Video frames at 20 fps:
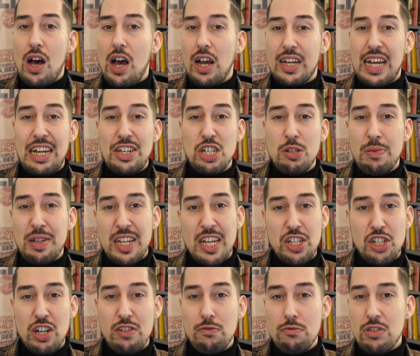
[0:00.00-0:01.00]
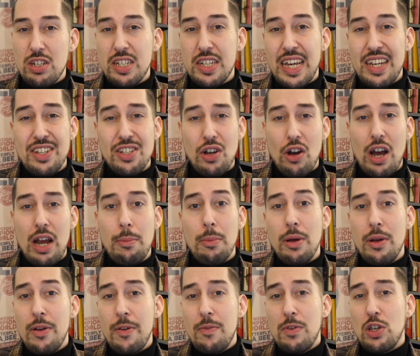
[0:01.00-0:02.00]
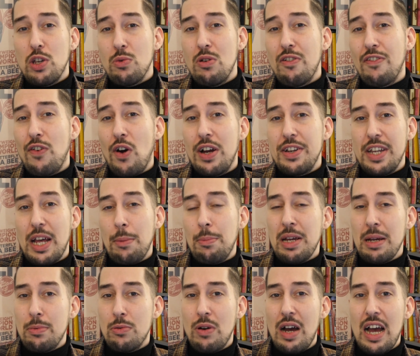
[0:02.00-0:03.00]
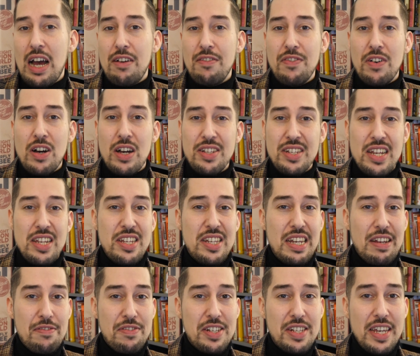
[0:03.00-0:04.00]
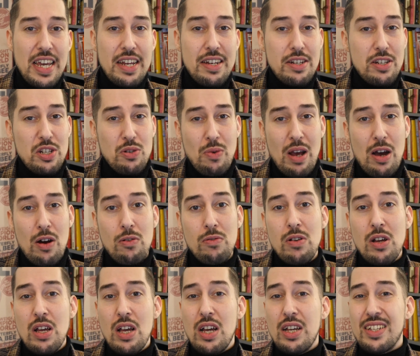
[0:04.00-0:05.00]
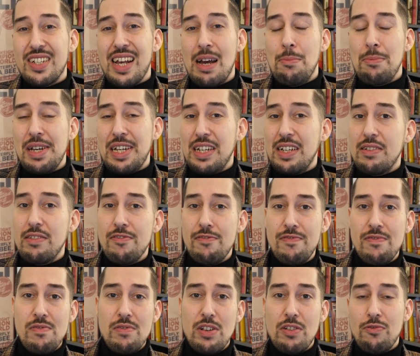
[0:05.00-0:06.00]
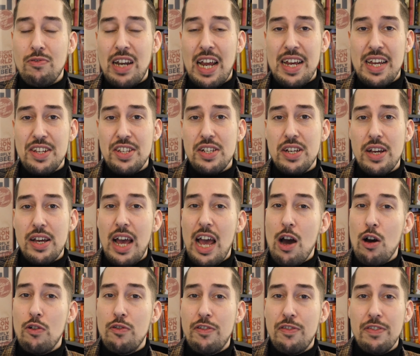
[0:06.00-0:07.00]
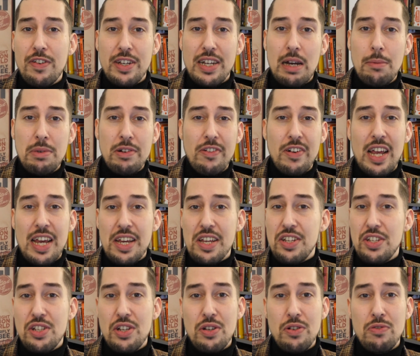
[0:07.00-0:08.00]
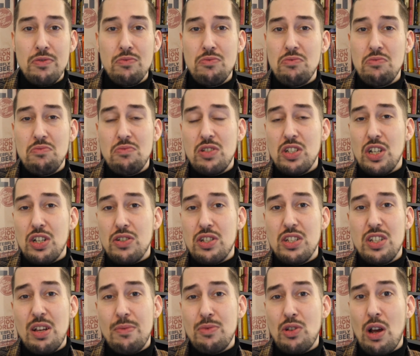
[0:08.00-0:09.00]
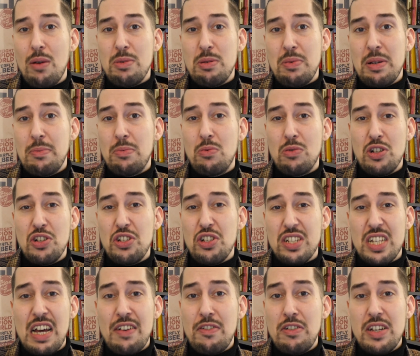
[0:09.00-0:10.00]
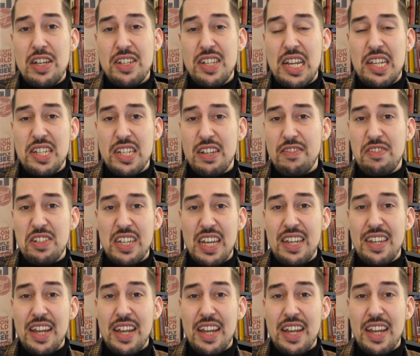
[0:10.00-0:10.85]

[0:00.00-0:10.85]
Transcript: can just be their general skin type. You'll find that people have sensitive skin as well. It can be related to health, it can be related to, sometimes people can just have a sensitive skin